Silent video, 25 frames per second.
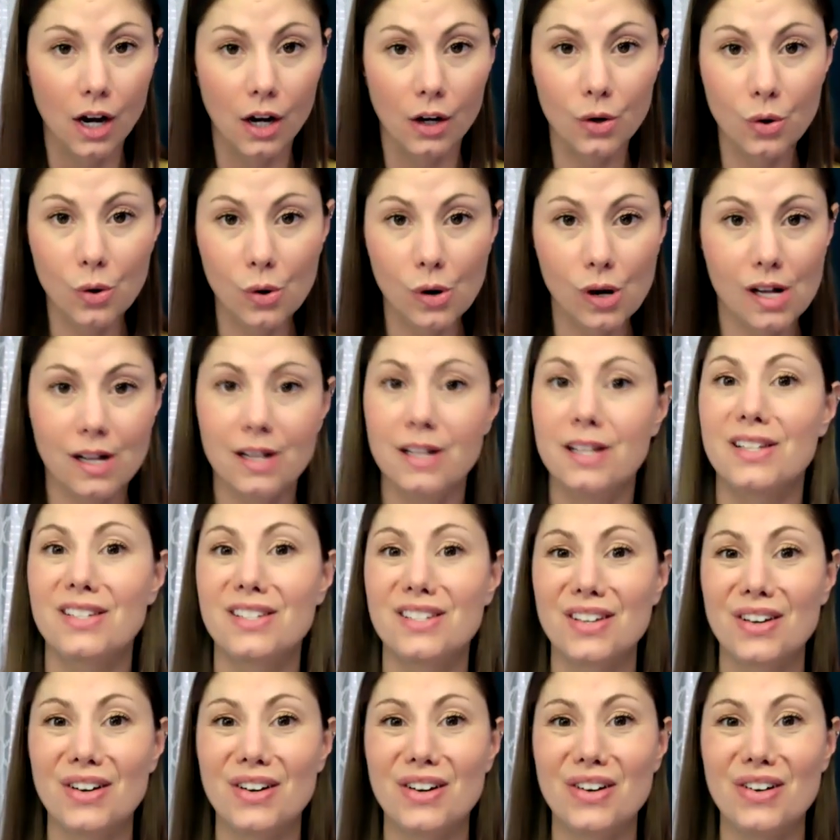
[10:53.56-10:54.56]
Cool.
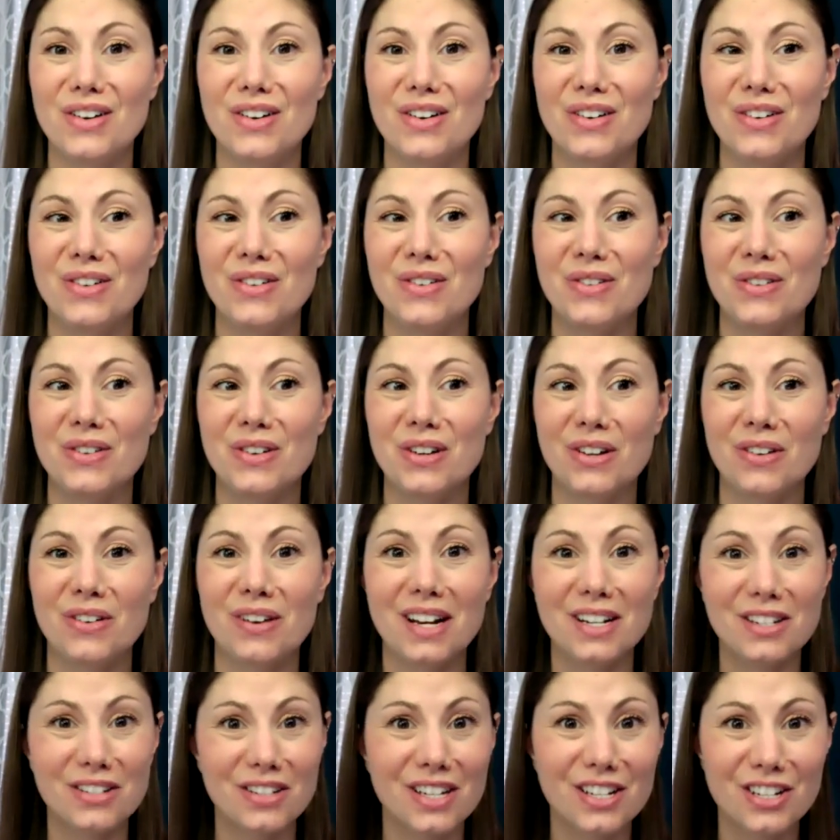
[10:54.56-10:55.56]
So
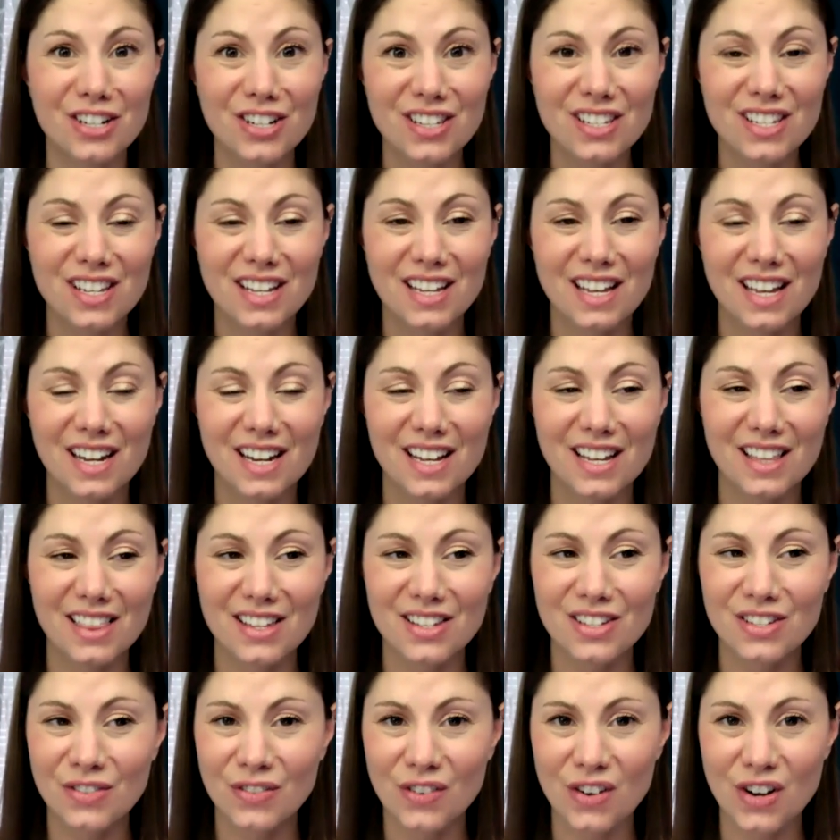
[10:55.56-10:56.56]
congratulations on getting
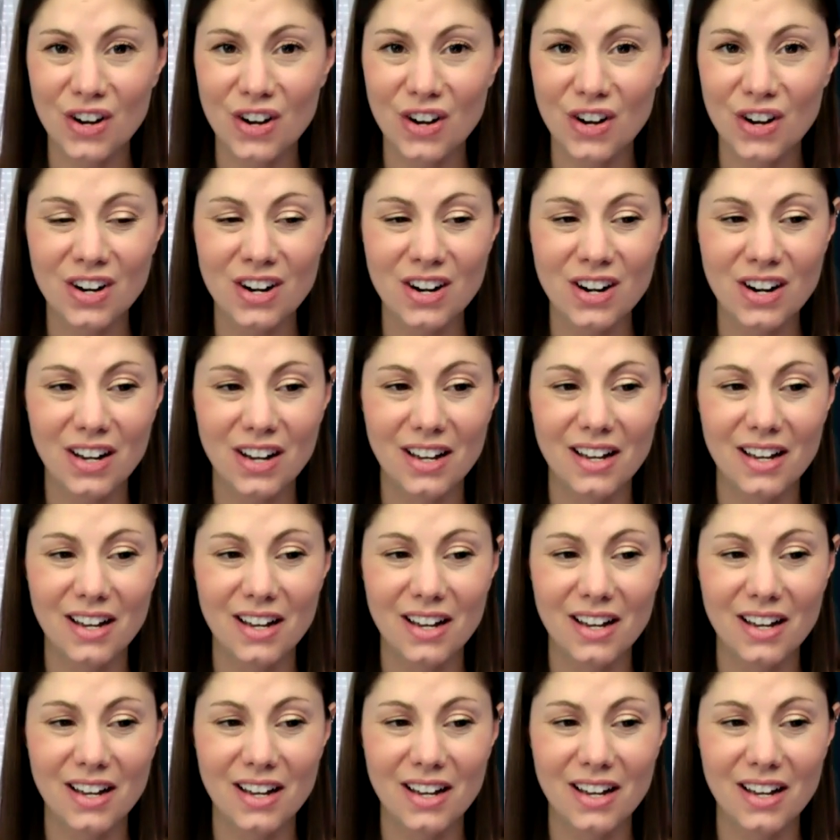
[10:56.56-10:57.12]
this far.